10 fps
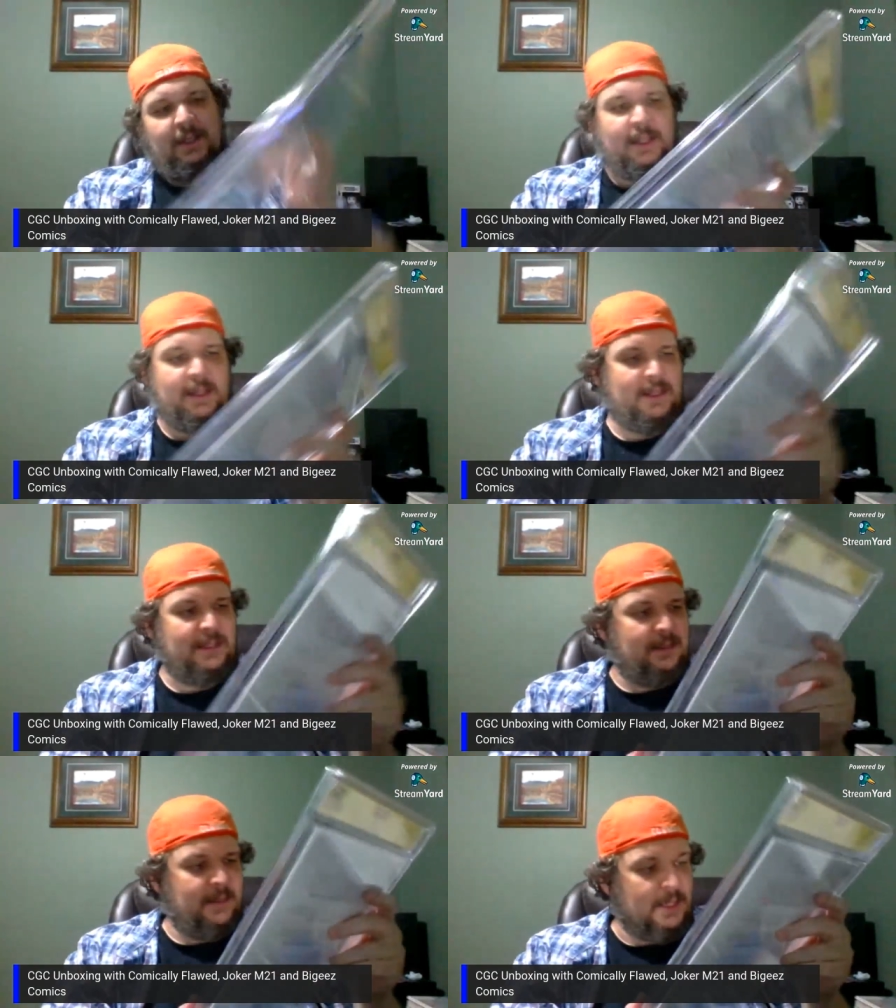And
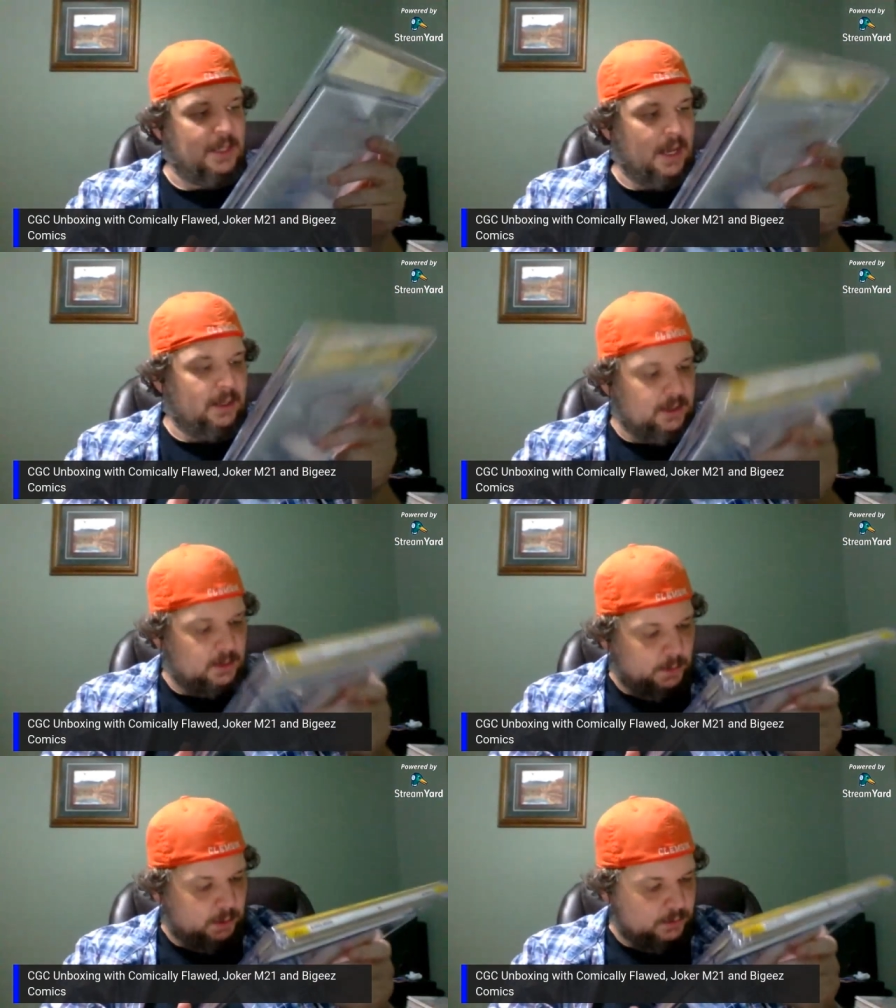this uh, this
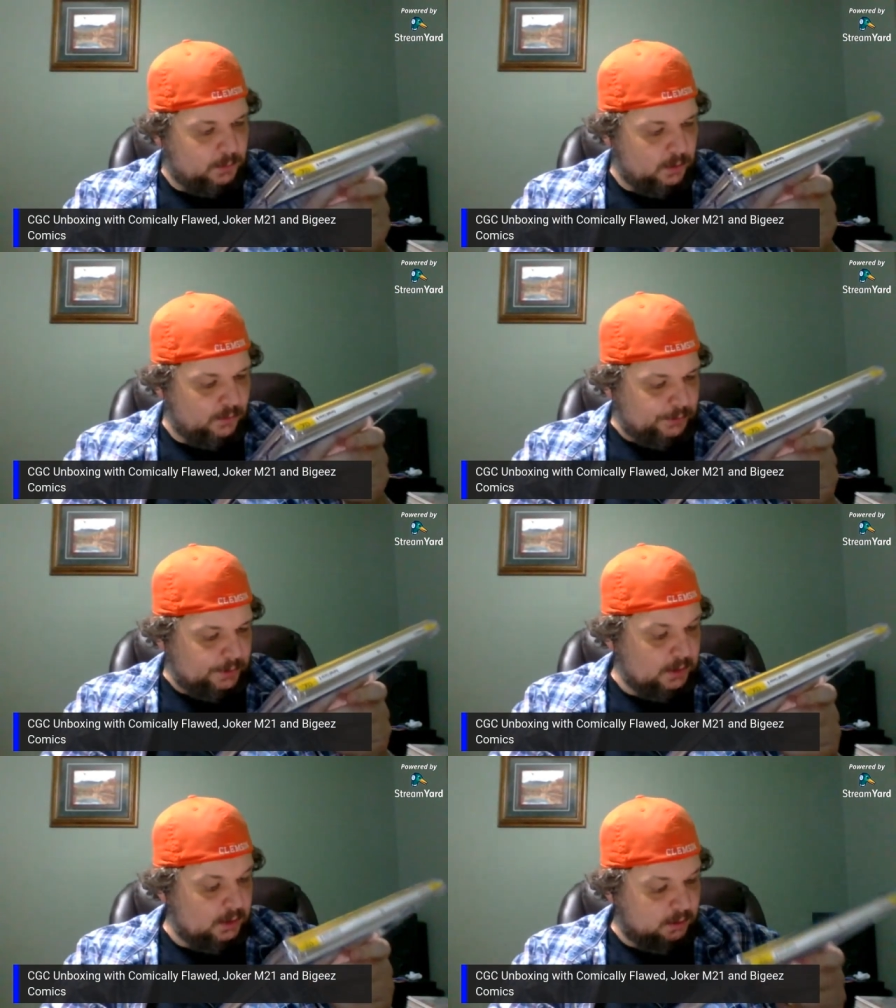book was beautiful. It
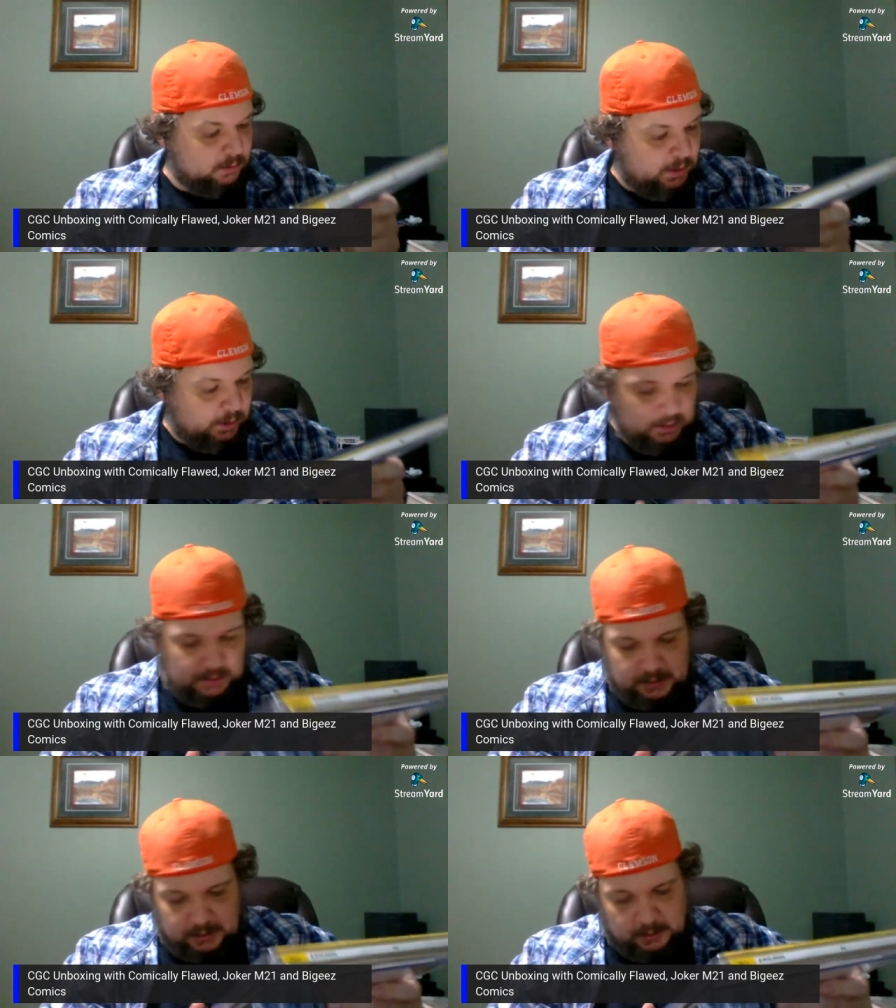didn't it, like
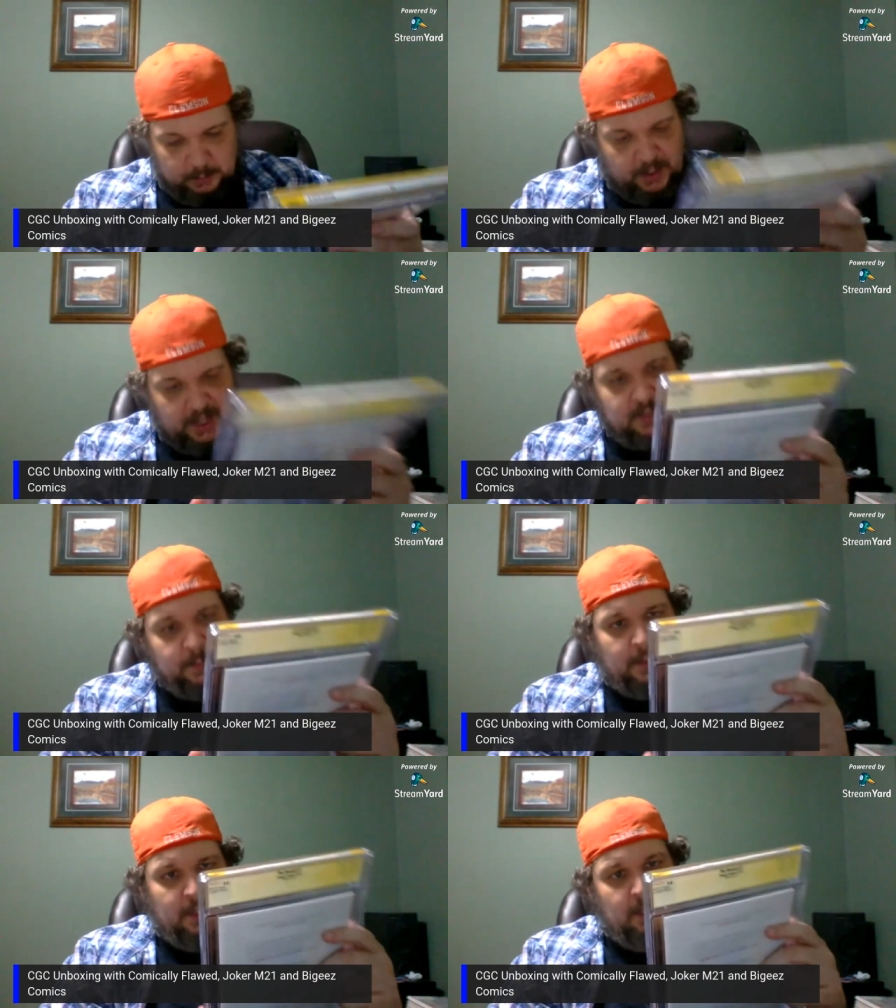it didn't get pressed,
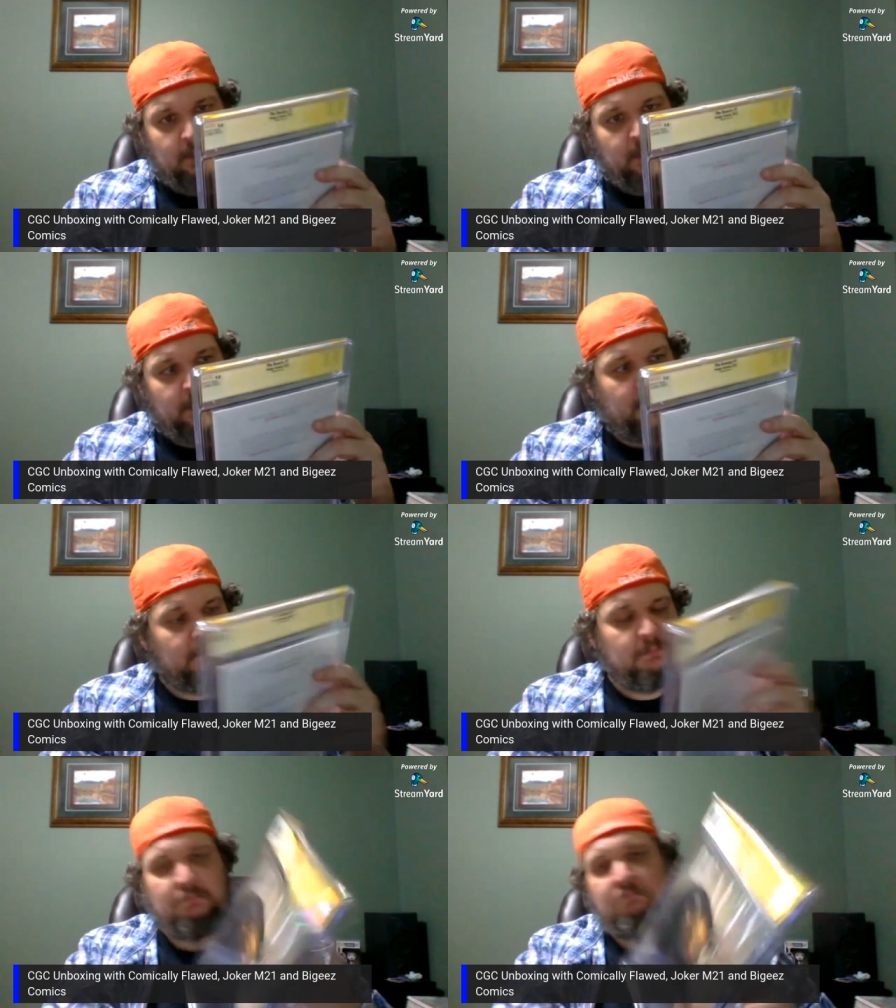but it didn't really.
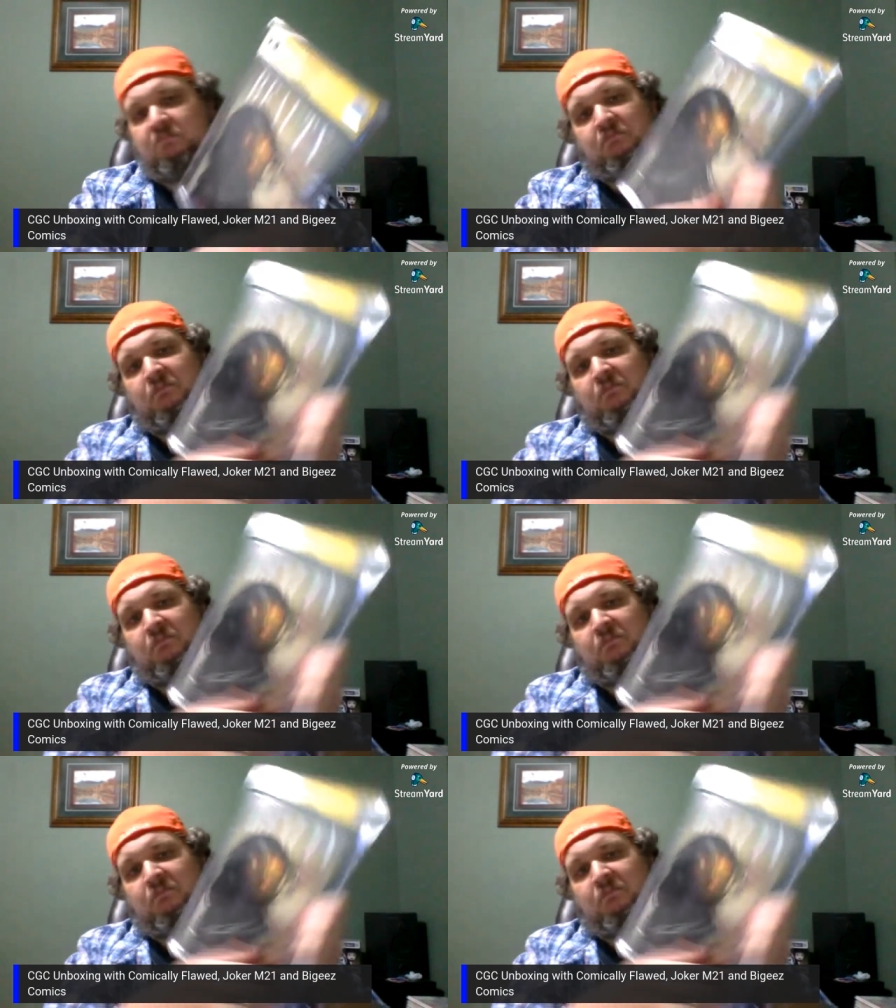Yeah.